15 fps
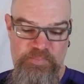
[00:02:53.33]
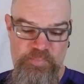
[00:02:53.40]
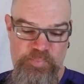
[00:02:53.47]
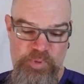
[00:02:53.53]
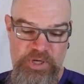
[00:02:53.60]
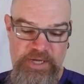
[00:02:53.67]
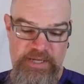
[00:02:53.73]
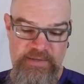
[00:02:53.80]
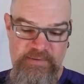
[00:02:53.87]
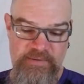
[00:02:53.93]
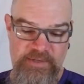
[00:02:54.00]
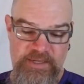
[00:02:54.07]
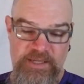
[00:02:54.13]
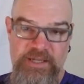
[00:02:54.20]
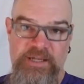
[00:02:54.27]
but
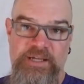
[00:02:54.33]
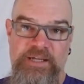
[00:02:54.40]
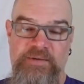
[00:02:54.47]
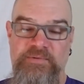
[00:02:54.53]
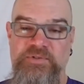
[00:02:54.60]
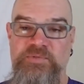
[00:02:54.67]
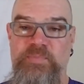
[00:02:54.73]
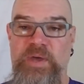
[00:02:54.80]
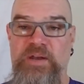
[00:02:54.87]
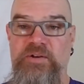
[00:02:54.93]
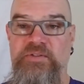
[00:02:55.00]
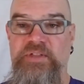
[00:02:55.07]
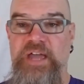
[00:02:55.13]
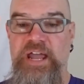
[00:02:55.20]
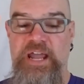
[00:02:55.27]
it was
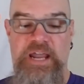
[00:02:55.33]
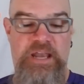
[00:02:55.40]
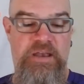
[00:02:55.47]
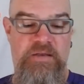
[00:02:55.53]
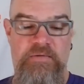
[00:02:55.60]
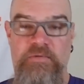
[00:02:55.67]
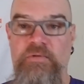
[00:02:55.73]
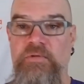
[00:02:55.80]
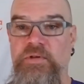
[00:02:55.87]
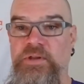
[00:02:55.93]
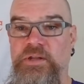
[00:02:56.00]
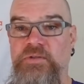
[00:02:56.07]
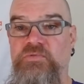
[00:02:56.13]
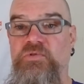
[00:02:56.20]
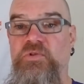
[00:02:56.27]
better than
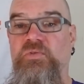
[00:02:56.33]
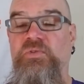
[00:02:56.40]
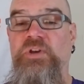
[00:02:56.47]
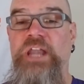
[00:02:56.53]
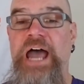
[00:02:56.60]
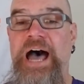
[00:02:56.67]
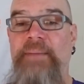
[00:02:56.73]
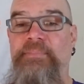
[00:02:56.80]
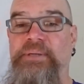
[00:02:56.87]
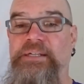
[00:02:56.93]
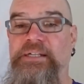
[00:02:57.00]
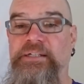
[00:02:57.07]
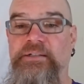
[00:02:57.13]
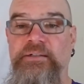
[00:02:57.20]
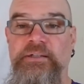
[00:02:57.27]
not
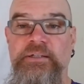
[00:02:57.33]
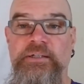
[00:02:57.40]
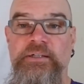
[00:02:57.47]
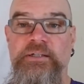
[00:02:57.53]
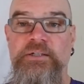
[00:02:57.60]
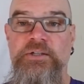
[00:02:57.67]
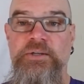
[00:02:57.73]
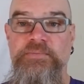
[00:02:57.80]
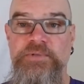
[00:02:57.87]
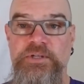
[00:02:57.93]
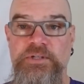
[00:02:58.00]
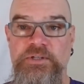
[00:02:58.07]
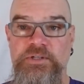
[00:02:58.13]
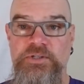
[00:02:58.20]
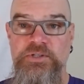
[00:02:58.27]
being clipped
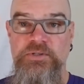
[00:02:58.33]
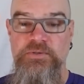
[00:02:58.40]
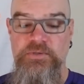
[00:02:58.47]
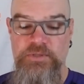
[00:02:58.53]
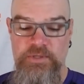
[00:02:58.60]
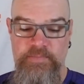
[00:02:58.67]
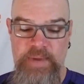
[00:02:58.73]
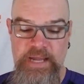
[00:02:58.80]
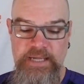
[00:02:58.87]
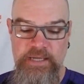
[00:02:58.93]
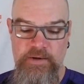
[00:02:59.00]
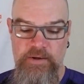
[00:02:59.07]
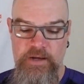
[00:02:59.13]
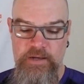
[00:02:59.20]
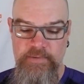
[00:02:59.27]
into the bike at
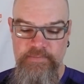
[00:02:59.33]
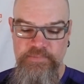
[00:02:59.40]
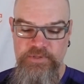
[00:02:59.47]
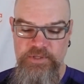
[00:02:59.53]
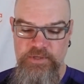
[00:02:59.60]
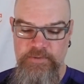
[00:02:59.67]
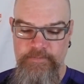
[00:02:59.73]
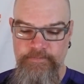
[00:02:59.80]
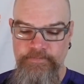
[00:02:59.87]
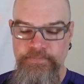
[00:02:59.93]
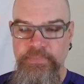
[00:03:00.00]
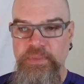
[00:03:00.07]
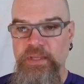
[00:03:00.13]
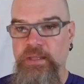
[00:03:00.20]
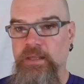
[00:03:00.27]
all. So
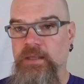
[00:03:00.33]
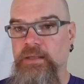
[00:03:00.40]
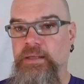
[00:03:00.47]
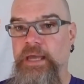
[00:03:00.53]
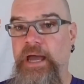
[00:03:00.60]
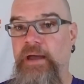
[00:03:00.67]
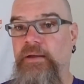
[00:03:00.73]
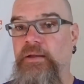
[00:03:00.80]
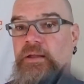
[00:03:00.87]
yeah,